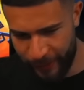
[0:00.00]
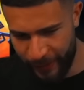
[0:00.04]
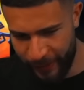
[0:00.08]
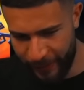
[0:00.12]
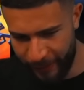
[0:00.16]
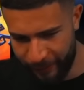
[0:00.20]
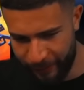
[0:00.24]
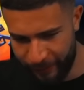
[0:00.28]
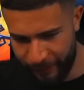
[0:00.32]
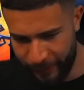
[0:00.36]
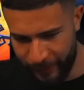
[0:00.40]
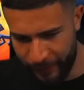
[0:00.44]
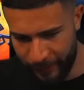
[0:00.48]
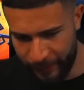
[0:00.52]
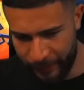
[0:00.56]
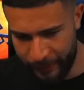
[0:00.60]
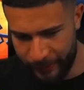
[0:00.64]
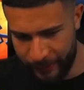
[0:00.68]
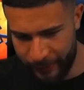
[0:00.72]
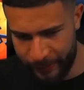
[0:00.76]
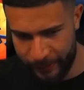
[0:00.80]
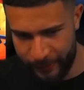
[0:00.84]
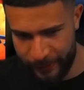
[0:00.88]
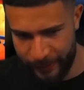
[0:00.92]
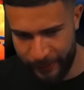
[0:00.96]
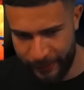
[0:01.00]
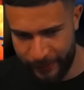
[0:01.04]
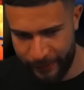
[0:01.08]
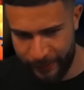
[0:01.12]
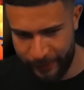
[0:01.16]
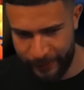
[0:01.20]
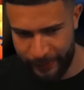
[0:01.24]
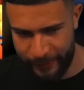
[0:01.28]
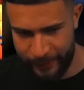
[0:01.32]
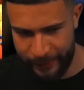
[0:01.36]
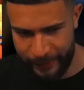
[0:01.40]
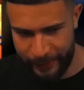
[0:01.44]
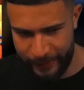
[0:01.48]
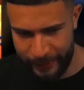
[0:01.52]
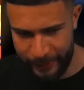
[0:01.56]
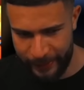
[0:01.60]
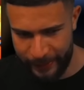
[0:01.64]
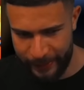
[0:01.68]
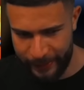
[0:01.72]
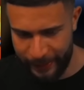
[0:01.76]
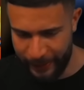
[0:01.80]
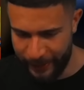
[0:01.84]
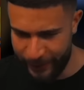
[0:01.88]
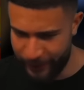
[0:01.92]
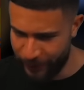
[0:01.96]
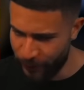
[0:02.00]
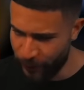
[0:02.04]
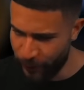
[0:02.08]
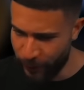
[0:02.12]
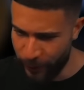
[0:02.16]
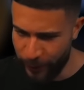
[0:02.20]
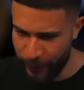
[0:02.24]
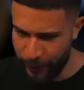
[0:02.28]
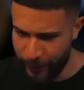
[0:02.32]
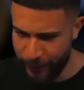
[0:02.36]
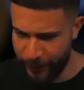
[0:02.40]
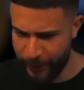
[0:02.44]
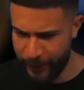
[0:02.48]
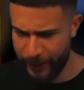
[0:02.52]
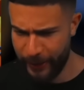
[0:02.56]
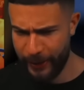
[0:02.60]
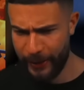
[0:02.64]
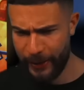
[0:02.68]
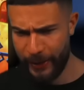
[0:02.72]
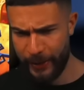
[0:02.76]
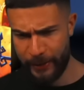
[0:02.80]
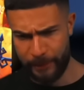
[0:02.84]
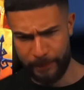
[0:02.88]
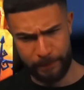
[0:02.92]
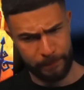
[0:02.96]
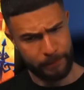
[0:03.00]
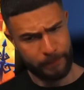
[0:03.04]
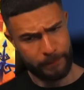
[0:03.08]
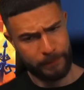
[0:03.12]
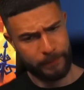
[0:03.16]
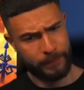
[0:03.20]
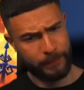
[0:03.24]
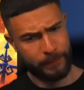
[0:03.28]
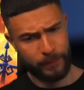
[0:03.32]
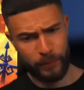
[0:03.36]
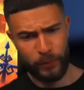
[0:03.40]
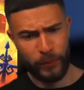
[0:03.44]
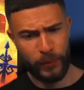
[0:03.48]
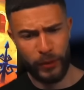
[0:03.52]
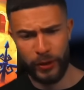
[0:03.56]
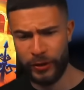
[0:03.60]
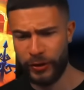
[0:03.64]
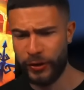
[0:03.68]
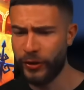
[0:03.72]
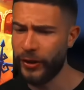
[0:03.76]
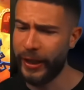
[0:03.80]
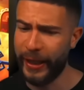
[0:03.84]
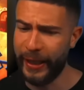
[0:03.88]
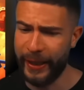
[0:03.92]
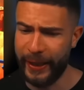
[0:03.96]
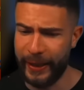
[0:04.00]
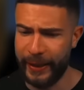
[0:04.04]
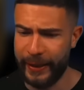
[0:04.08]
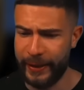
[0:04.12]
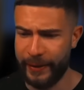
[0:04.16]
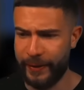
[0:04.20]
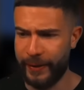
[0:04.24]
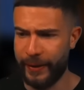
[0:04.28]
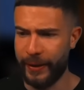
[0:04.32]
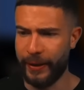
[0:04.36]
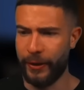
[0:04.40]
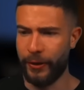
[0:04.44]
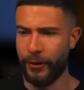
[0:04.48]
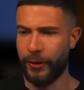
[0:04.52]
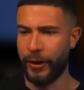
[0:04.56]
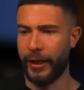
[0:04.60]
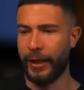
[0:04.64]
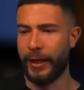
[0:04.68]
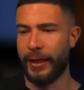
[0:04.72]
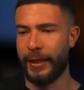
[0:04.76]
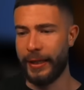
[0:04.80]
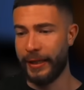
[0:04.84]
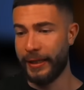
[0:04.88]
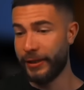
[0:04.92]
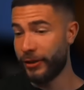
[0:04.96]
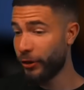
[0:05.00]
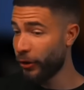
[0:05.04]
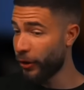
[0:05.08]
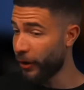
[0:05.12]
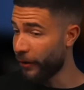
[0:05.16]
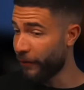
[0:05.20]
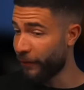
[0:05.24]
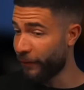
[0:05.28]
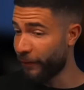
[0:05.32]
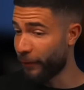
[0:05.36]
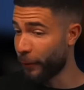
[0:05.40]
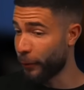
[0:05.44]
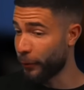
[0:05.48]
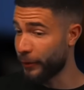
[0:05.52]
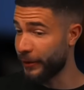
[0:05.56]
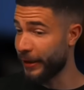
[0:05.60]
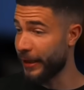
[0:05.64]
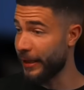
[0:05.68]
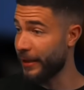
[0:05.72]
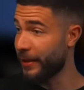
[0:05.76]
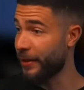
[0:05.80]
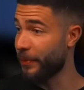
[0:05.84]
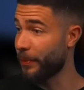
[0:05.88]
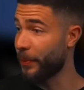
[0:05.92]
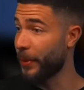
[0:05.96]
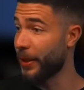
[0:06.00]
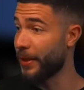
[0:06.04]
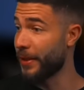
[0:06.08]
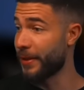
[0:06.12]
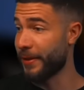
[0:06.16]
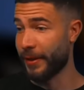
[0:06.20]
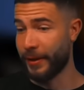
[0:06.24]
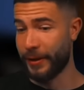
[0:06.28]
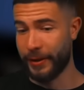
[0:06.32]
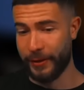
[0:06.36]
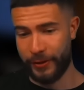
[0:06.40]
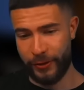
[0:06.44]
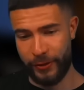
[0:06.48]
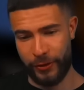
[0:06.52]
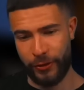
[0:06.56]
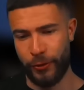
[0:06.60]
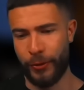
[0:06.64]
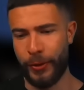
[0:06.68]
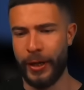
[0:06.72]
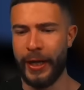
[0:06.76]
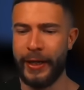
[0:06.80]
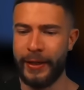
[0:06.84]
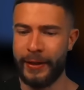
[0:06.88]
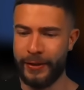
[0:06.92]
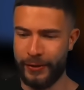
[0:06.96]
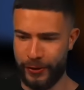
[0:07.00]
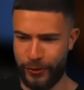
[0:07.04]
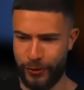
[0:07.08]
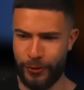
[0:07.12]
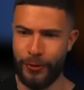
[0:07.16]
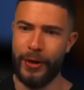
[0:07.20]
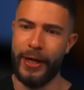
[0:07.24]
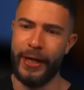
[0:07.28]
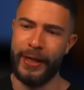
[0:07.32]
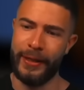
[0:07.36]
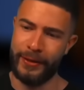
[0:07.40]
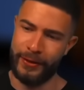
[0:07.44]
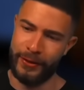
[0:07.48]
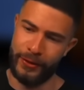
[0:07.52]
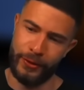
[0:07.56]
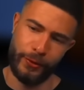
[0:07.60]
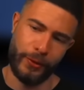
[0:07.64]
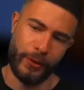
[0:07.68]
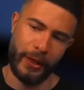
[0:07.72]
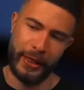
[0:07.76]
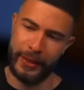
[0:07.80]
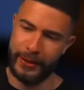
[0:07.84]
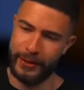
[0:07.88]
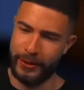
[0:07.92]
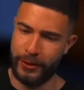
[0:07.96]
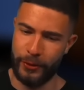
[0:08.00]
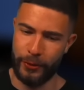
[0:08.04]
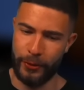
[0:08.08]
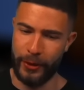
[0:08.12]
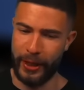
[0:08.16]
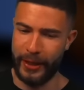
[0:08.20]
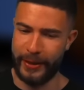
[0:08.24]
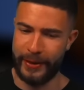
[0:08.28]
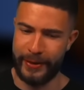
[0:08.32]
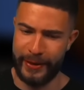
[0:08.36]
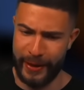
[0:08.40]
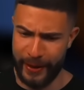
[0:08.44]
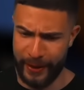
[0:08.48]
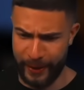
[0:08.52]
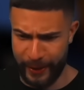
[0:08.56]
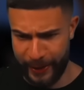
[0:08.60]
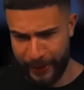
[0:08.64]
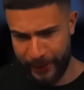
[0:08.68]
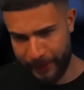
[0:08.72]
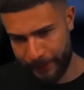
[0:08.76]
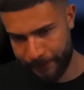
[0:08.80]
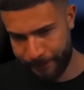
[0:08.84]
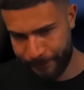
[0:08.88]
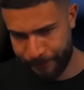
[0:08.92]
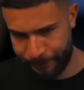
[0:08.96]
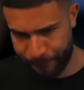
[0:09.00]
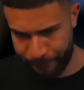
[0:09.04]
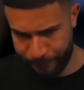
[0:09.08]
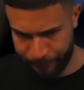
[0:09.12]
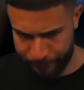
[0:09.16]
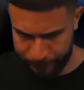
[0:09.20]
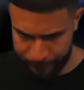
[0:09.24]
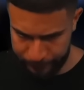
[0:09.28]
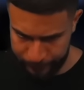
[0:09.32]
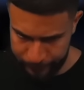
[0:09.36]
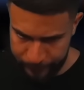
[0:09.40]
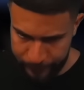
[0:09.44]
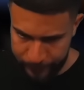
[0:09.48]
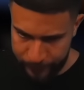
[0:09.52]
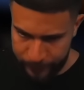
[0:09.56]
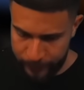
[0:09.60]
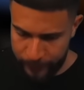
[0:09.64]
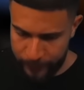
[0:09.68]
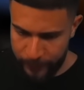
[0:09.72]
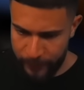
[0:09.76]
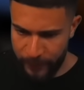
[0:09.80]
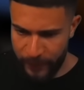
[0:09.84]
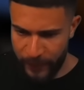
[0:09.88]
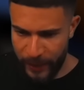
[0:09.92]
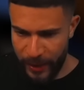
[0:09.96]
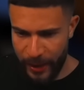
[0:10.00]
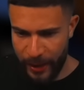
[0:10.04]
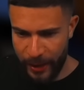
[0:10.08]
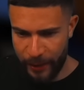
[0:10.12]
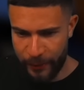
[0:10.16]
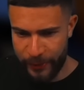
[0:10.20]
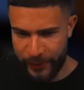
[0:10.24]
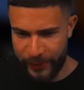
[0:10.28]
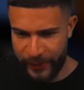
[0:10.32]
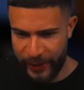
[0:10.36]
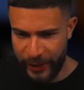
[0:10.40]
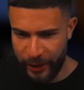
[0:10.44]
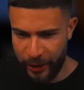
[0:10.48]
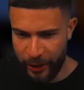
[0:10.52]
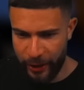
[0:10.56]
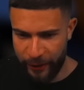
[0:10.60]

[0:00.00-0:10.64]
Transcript: like, feel it. It's like, so hard to get anything going. Unless you have 14 spins and it's 2x, 2x, 2x, 2x. Then, like, I would say you